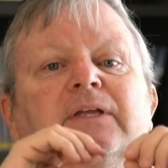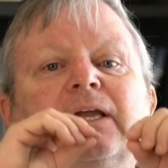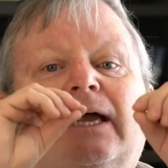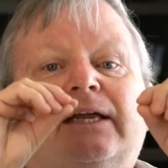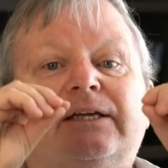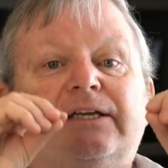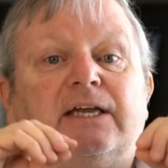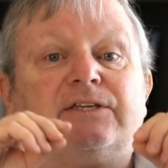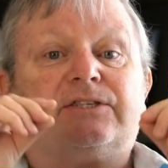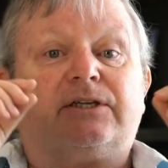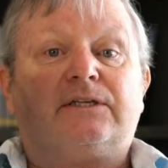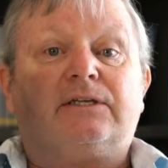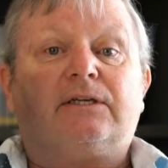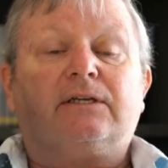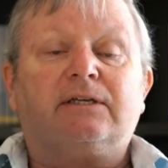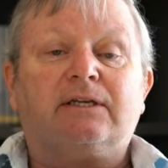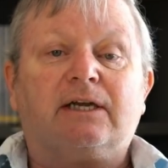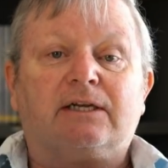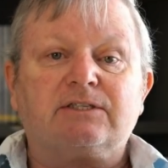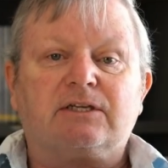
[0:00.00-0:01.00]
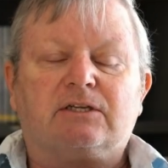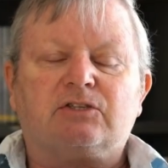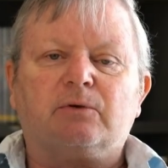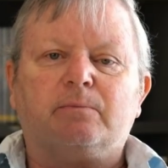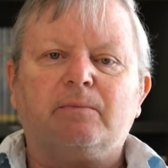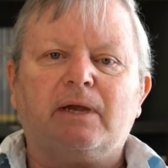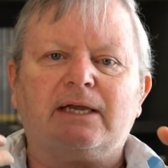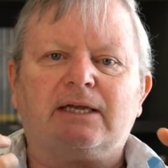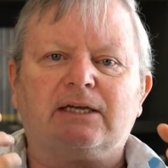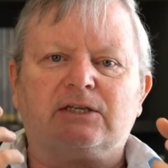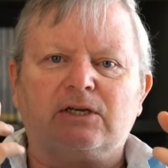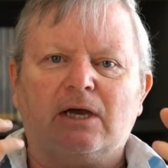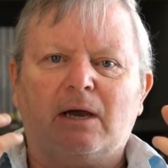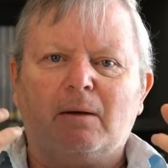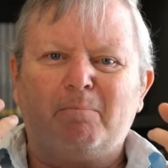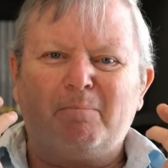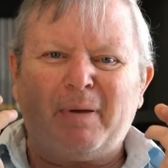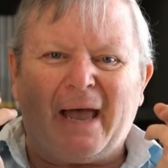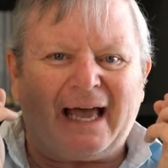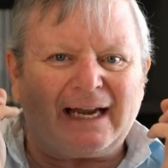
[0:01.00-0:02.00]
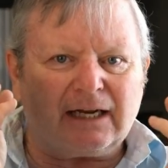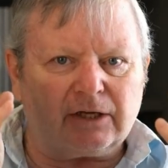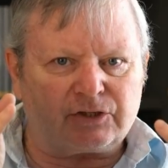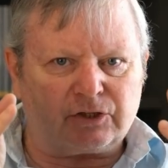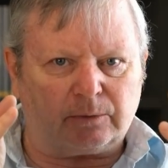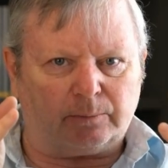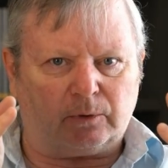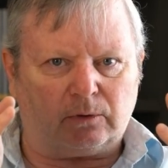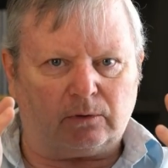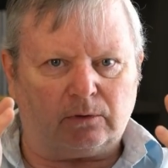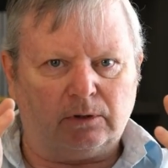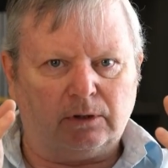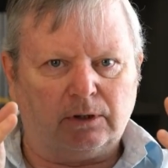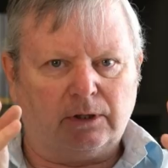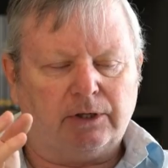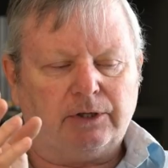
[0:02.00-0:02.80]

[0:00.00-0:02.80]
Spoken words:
And yes, it does, to make it palatable,